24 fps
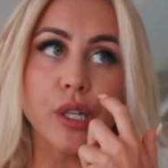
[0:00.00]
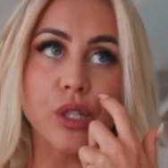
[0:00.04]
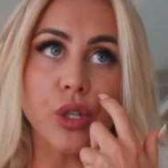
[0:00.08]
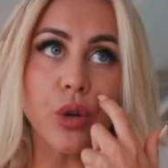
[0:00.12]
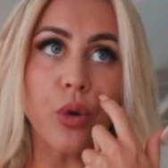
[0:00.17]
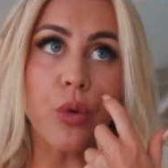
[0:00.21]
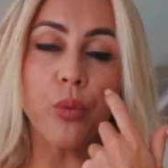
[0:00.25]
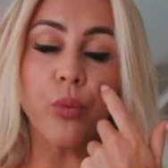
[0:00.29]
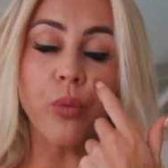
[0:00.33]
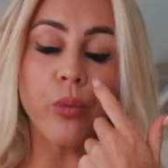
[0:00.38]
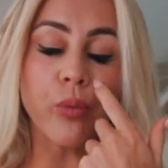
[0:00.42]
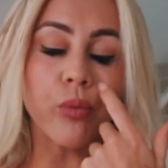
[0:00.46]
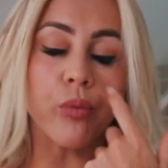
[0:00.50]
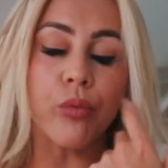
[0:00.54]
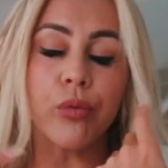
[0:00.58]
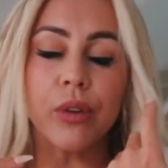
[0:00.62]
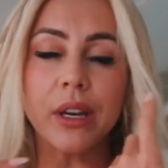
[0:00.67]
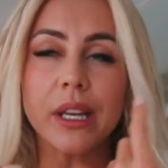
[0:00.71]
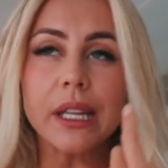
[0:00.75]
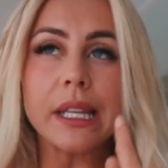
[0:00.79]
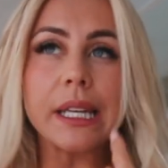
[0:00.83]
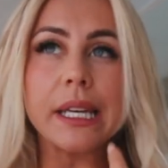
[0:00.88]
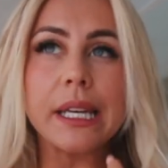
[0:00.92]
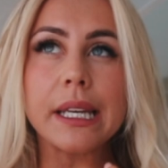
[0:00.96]
So
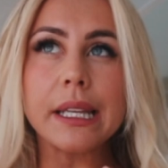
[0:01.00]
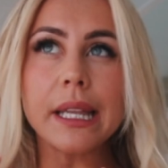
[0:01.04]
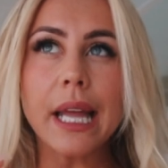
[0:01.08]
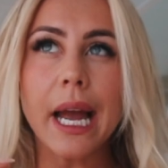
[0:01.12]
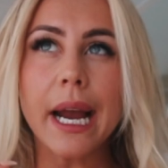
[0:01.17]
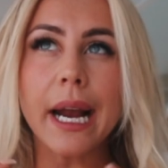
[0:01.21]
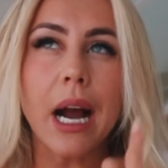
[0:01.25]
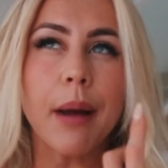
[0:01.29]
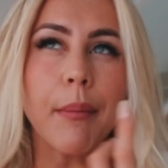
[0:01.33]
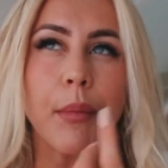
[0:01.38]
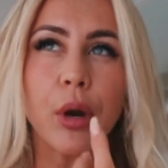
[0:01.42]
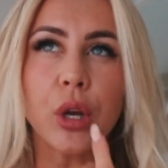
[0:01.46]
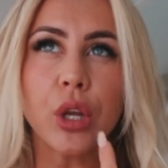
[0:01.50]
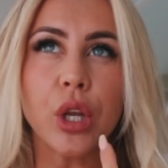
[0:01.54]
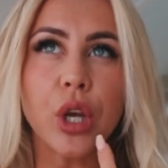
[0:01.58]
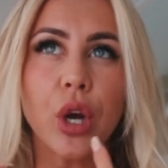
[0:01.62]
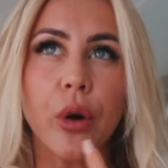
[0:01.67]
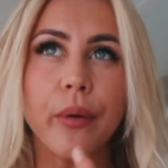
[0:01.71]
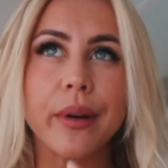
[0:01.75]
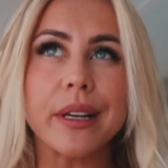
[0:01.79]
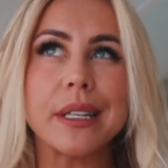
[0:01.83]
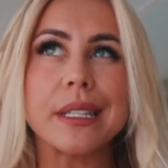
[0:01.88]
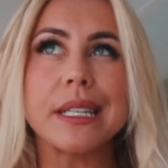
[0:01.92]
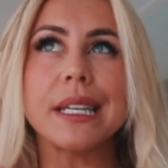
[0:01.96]
really, like, I'm only
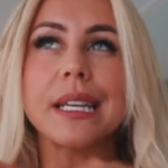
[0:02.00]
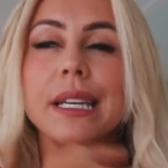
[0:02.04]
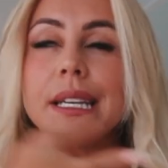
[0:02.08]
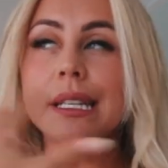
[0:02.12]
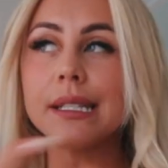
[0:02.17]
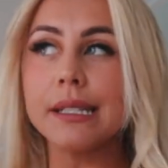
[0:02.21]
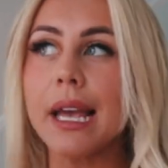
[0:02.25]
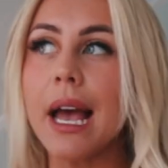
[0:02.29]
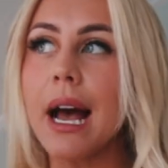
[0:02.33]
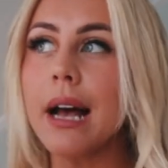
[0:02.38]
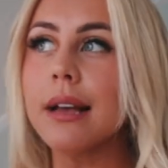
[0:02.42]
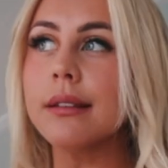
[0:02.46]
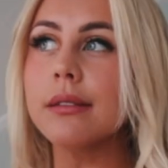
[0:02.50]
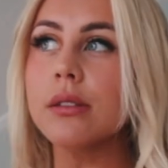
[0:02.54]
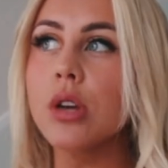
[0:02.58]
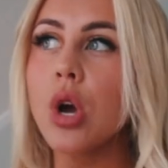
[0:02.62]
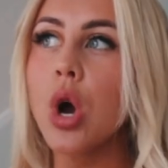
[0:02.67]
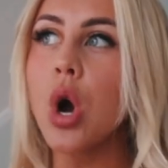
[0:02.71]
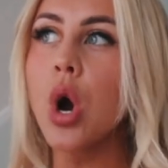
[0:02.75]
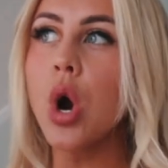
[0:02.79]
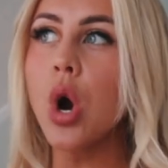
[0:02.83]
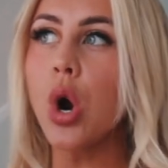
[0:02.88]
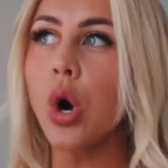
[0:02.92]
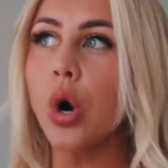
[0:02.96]
going to his house
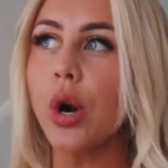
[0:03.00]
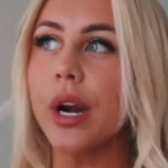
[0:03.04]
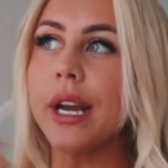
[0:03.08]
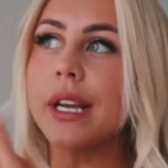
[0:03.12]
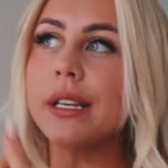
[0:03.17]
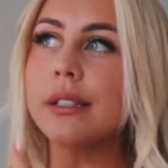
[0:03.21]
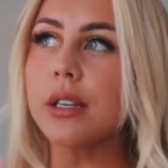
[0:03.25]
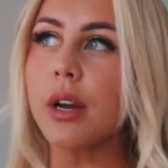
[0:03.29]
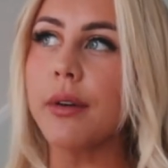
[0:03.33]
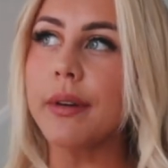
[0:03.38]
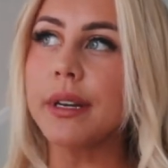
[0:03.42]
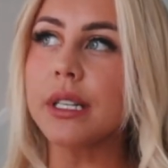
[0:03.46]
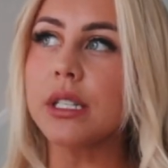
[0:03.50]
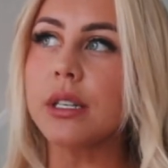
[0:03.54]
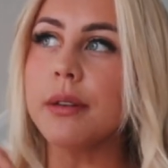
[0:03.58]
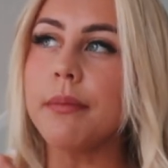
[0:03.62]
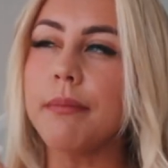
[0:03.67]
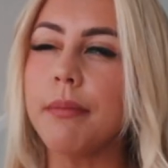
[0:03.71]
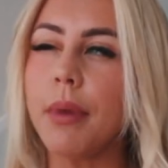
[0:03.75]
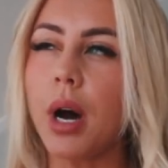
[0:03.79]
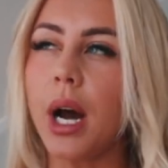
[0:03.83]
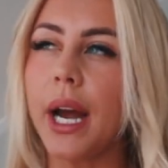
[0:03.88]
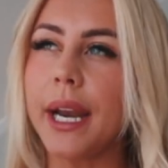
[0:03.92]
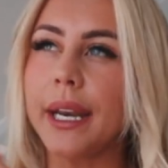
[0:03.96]
or he's going to
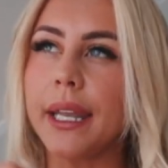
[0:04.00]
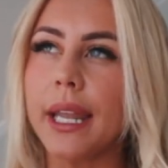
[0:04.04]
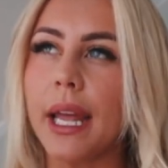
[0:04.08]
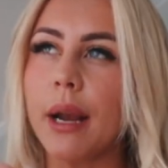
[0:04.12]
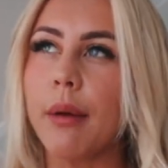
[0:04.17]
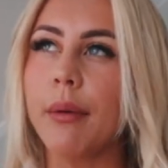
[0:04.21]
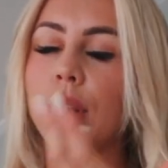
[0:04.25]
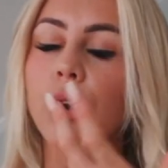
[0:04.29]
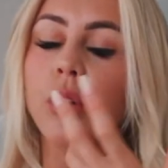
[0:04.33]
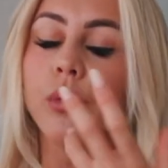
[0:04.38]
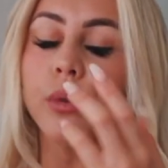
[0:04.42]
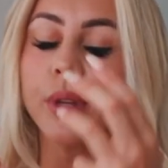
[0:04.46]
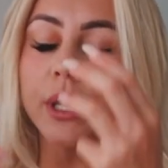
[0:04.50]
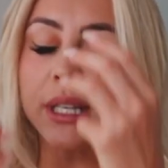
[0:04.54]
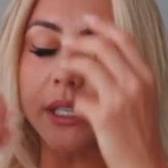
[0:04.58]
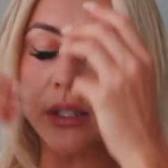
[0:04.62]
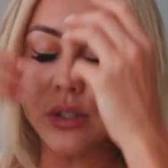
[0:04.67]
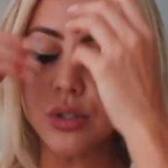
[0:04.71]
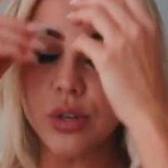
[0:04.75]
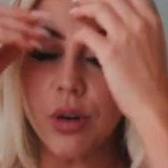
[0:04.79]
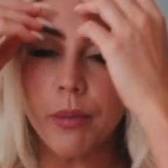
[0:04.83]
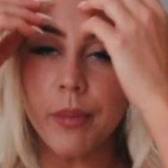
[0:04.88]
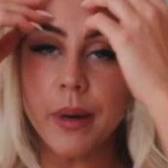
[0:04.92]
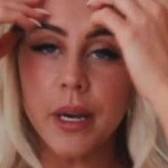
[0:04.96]
mine. Like, we're not really
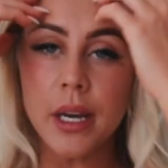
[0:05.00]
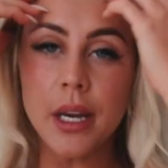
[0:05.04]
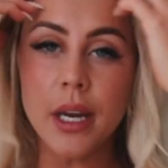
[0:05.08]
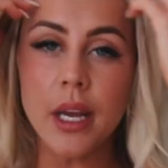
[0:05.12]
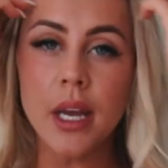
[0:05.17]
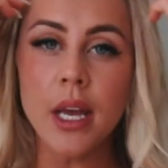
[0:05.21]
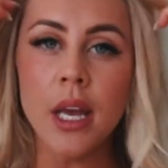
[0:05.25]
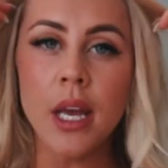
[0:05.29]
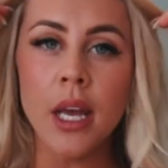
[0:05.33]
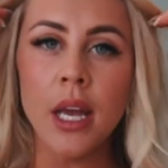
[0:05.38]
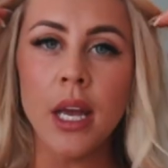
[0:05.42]
stopping